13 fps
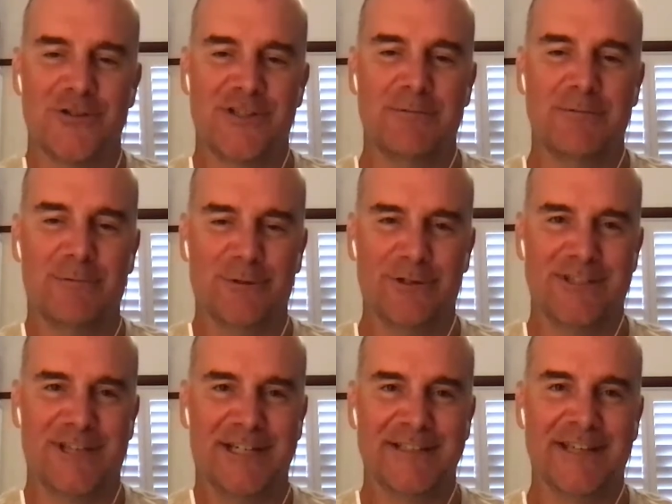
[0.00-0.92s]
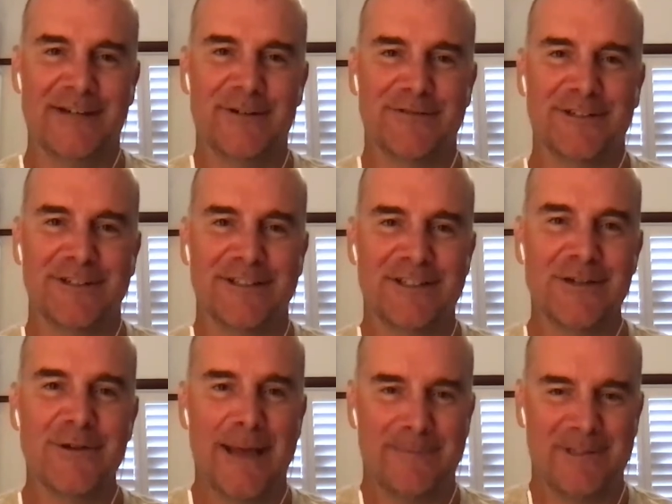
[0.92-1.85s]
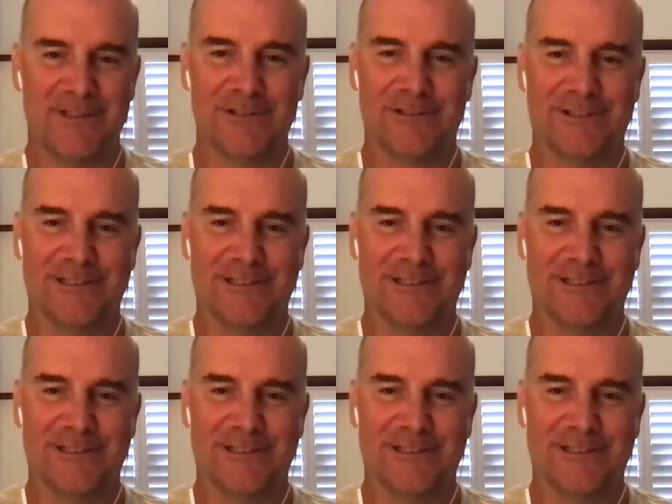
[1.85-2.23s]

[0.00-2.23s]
you know, them. someone would have taken that offer. It's,